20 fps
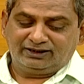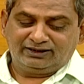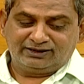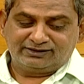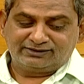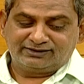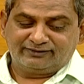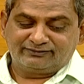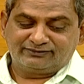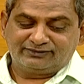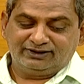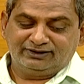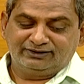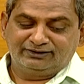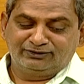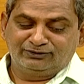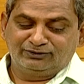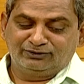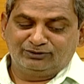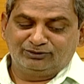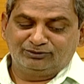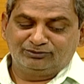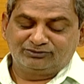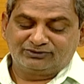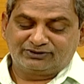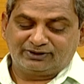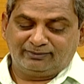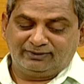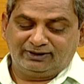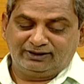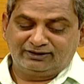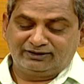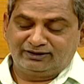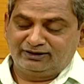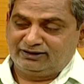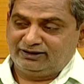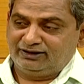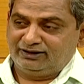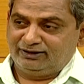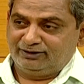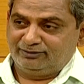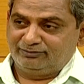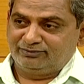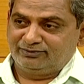as I've said, you know, subalternity